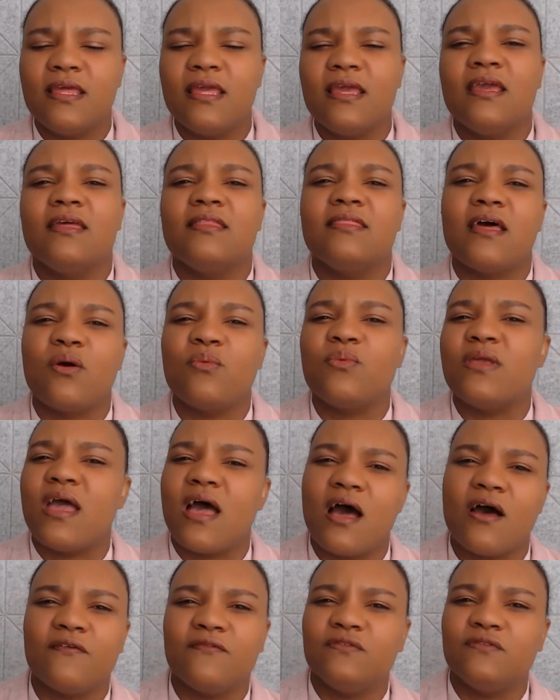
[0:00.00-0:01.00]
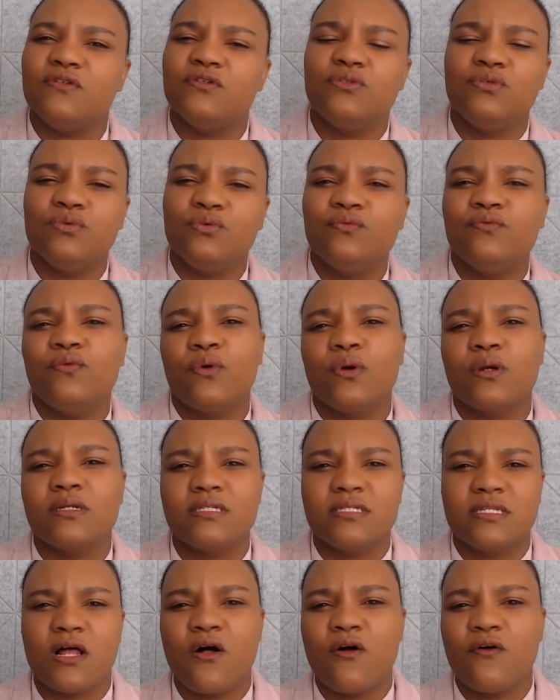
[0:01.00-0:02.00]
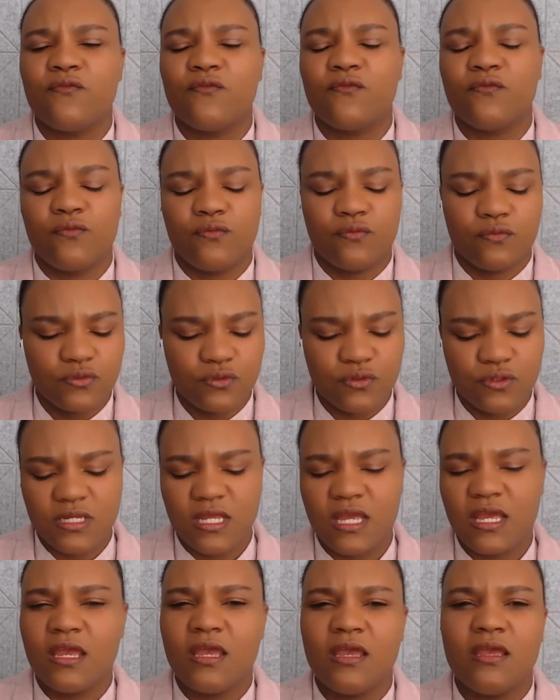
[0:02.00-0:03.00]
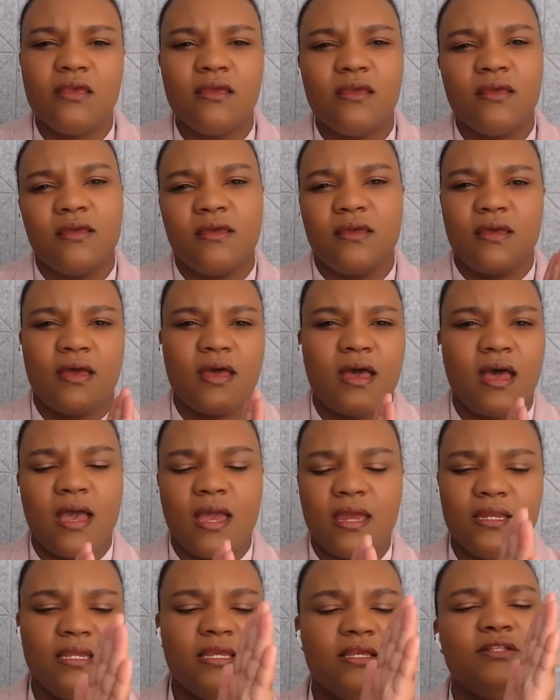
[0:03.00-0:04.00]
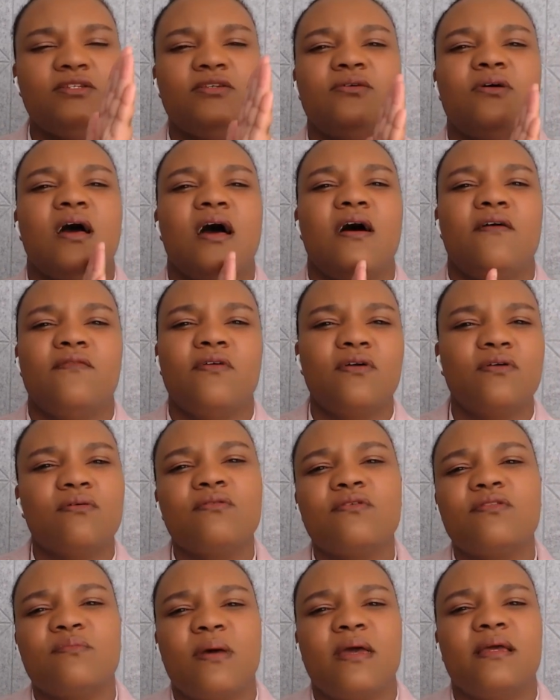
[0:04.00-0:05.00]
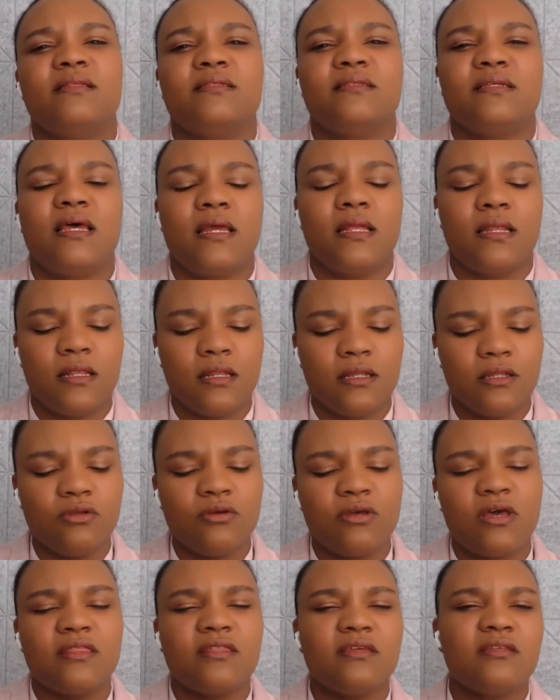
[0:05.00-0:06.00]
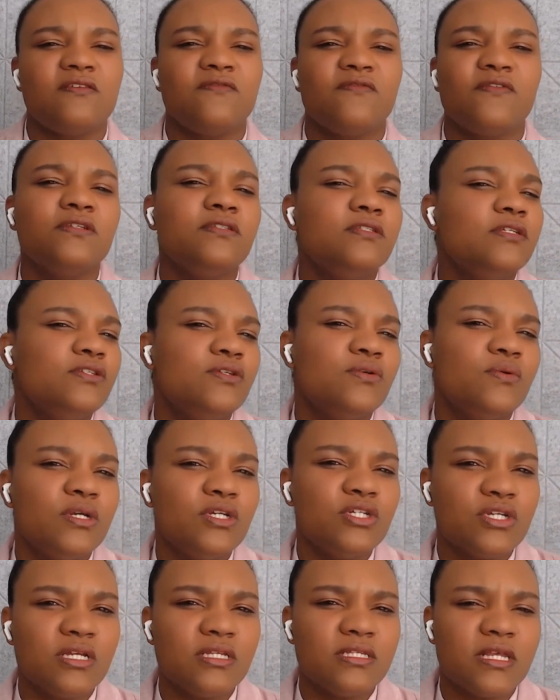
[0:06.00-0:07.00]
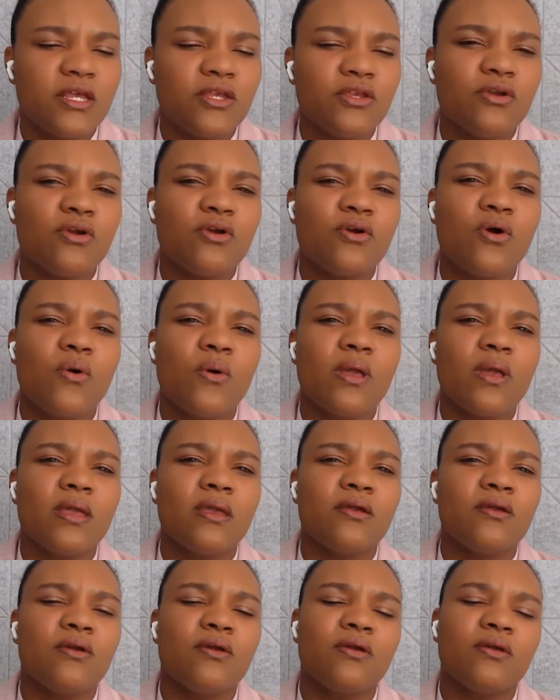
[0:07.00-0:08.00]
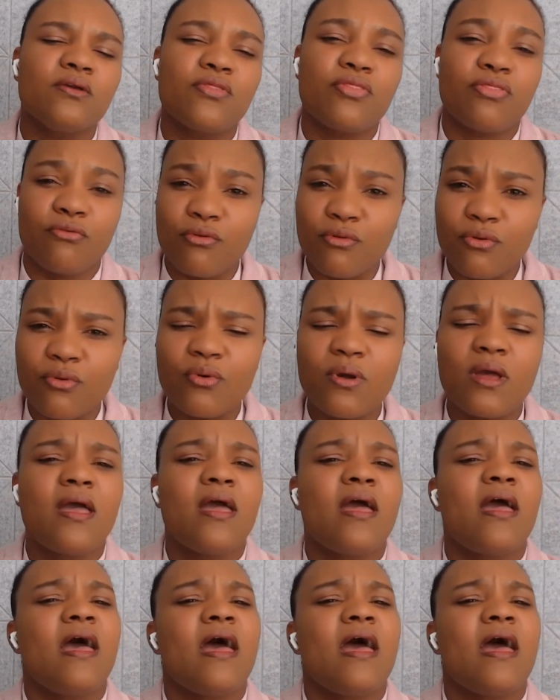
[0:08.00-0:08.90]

thing that we have to do for ourselves. Today, I need to have a growth mindset. Look at the different situations that you're going through